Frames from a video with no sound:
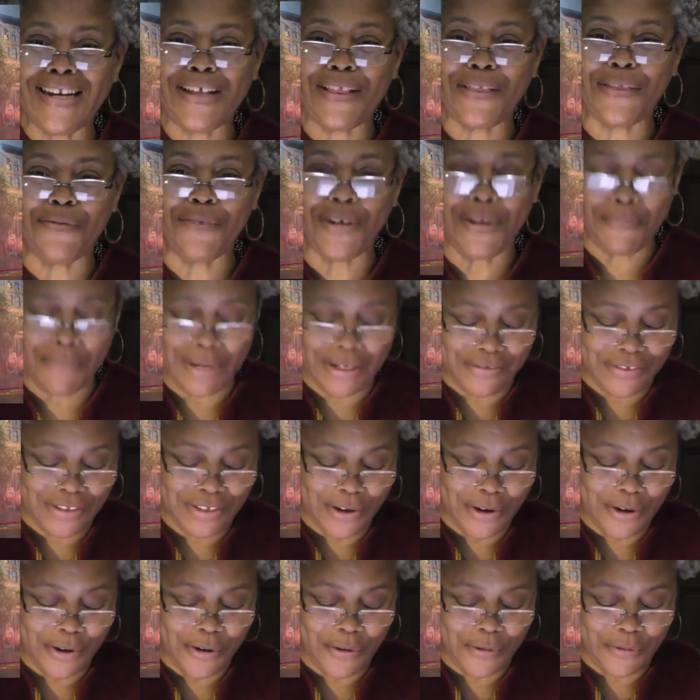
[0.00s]
at 3 months
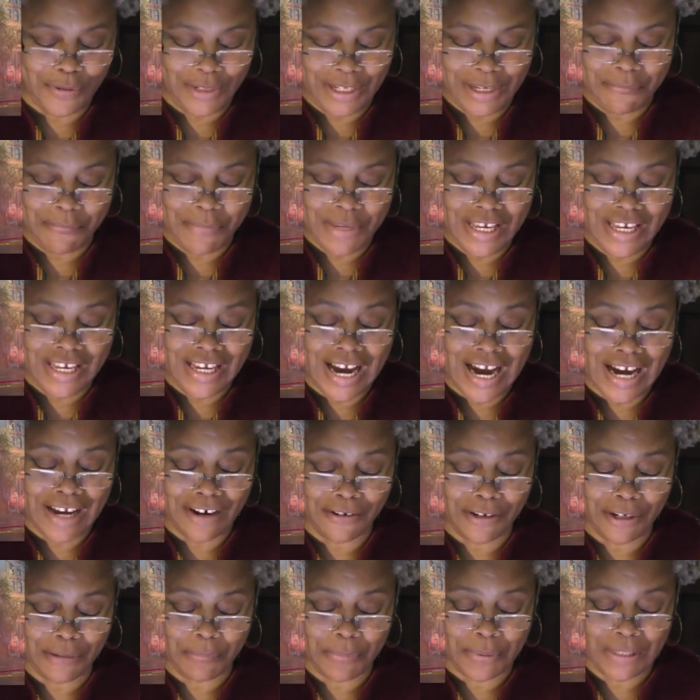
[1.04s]
old and me got
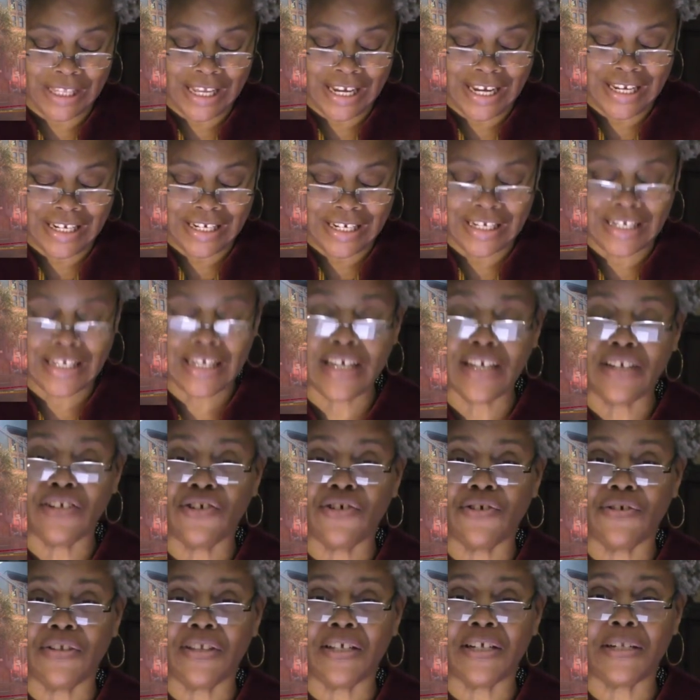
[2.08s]
on a plane and
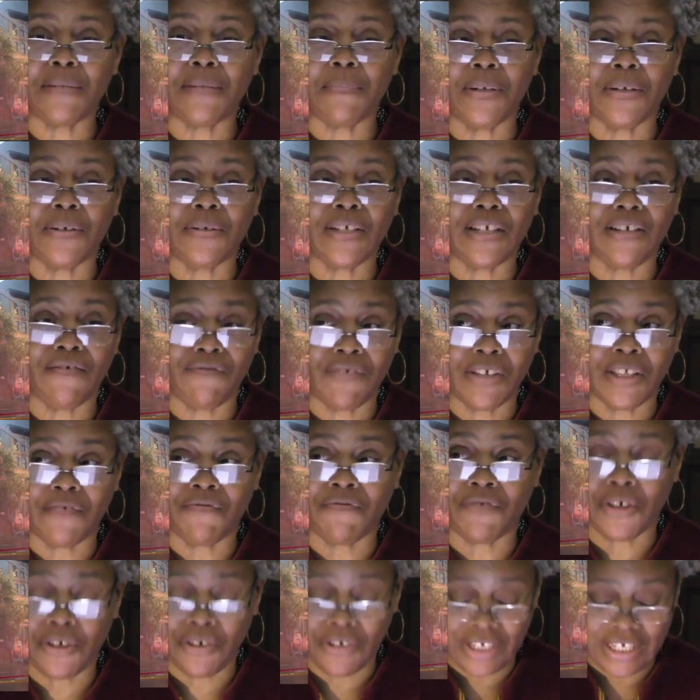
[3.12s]
entered this building for the
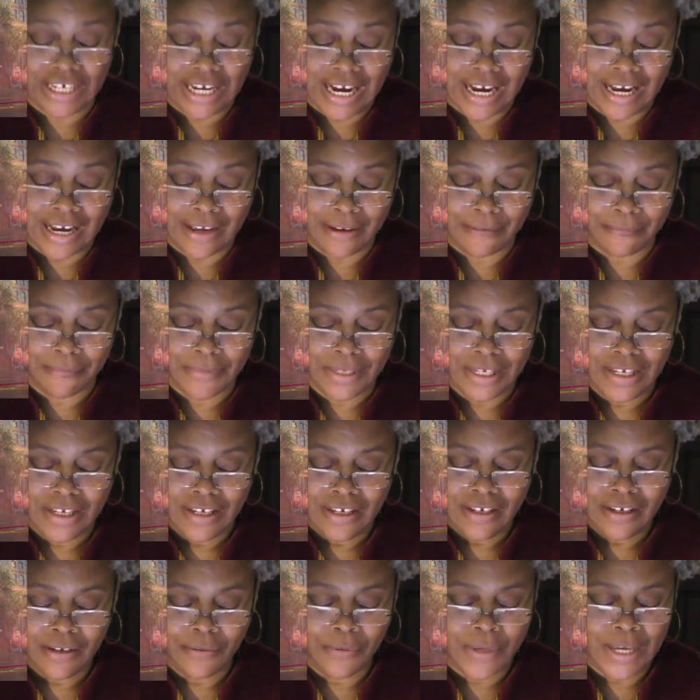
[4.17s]
first time,
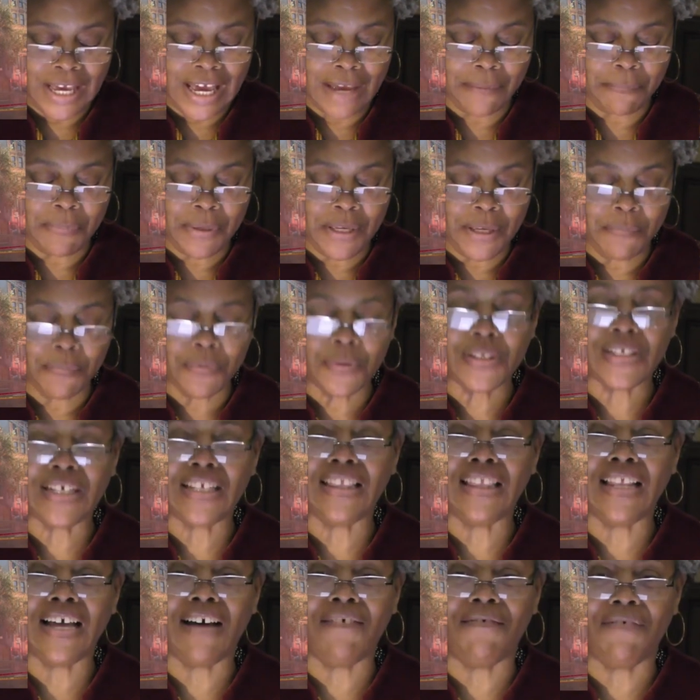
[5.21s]
and we had people to
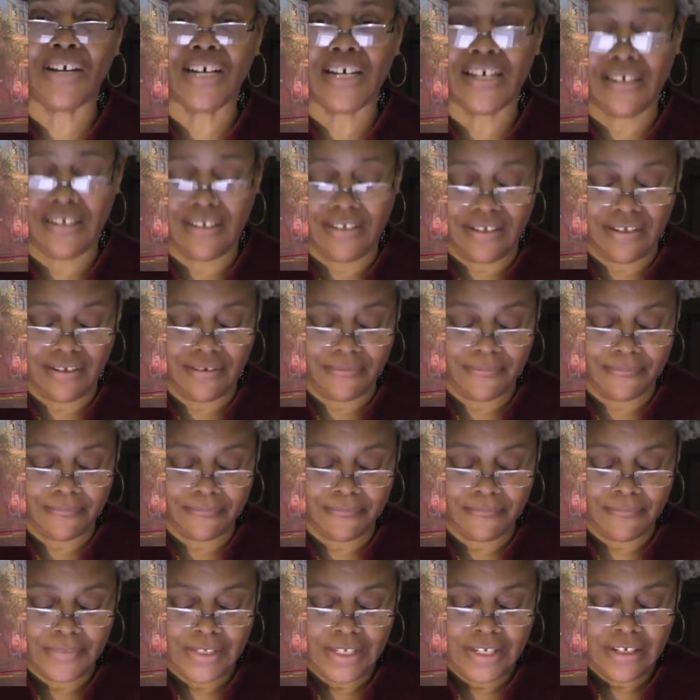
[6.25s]
love us.
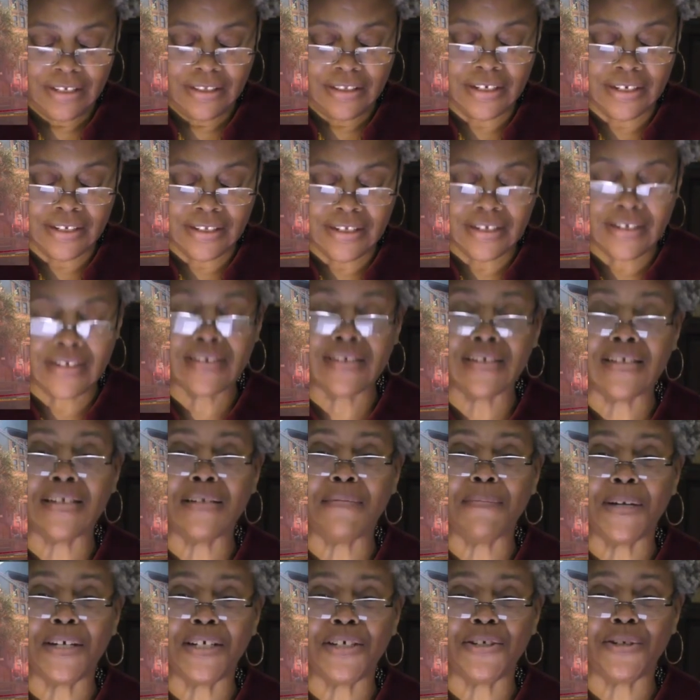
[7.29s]
This is a
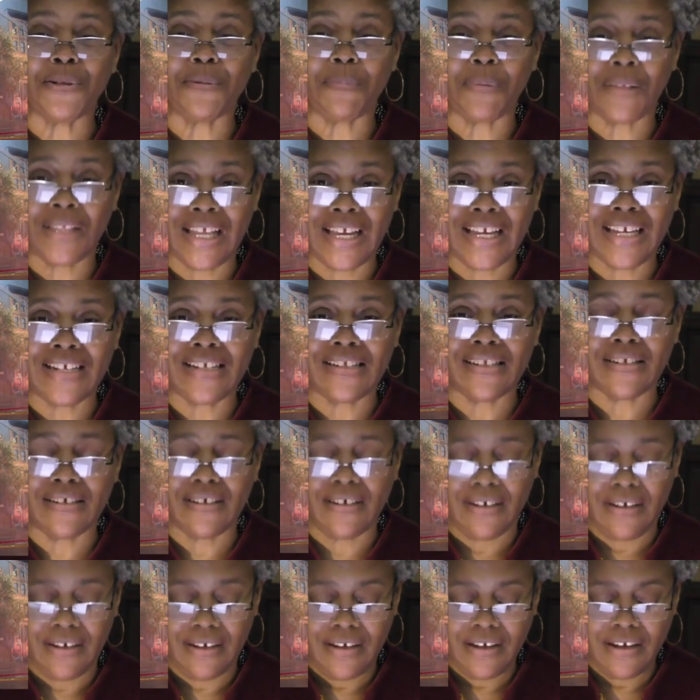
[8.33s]
special place,
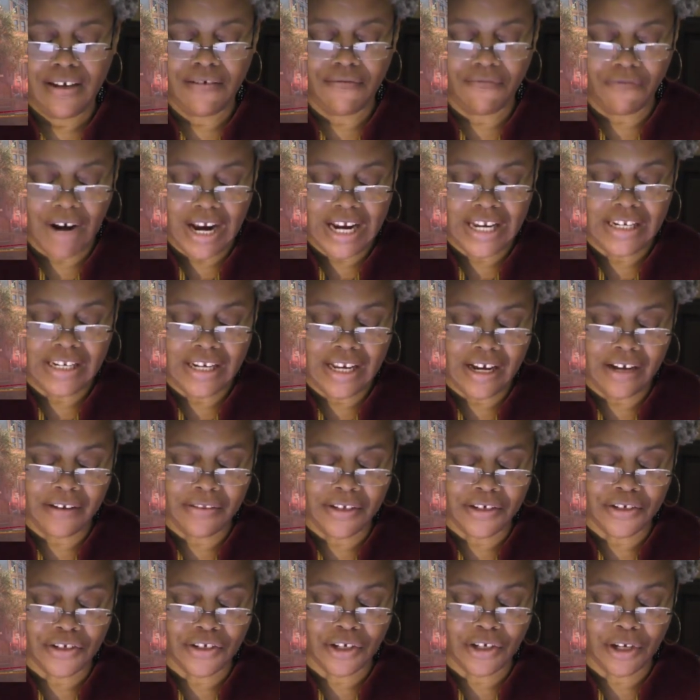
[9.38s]
and right now
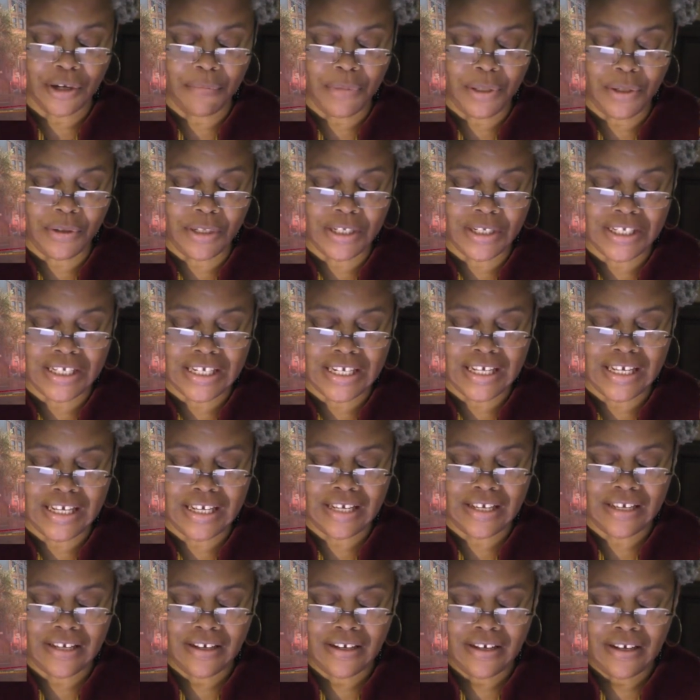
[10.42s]
there's a
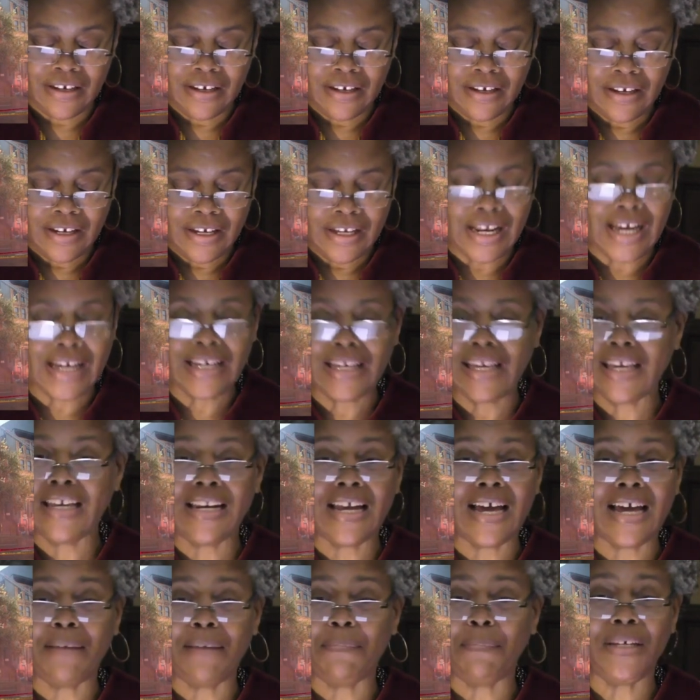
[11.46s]
community, and I
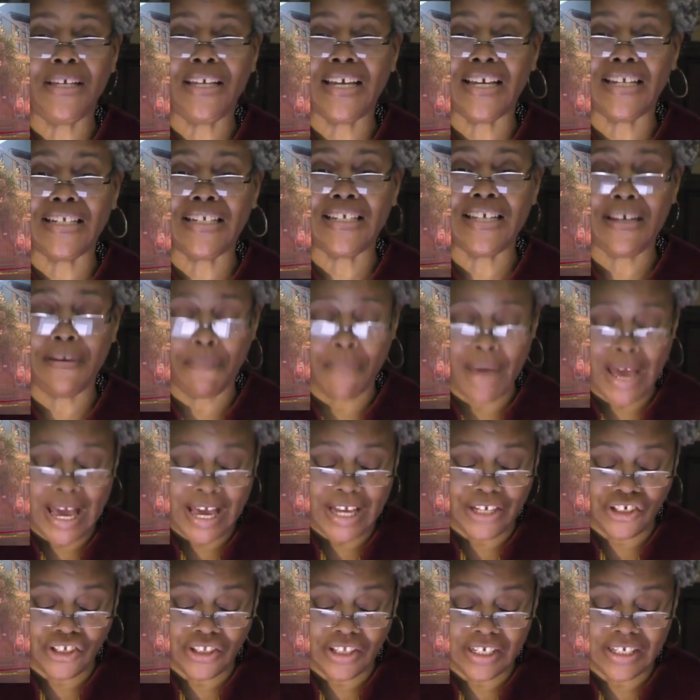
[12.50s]
cannot begin to
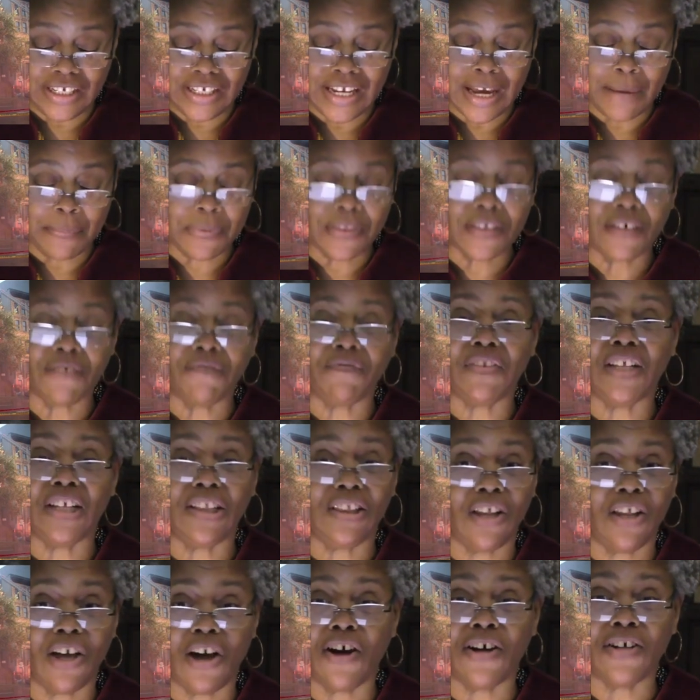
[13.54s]
imagine the depth of the
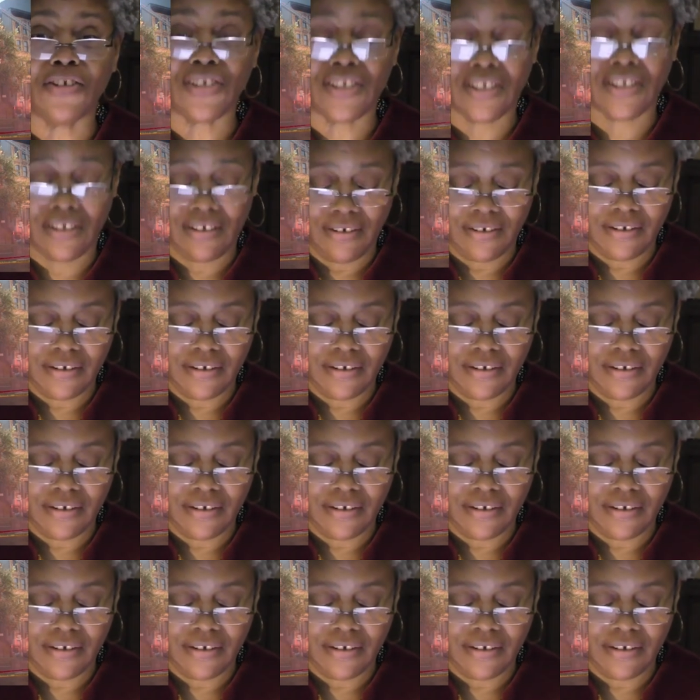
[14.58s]
loss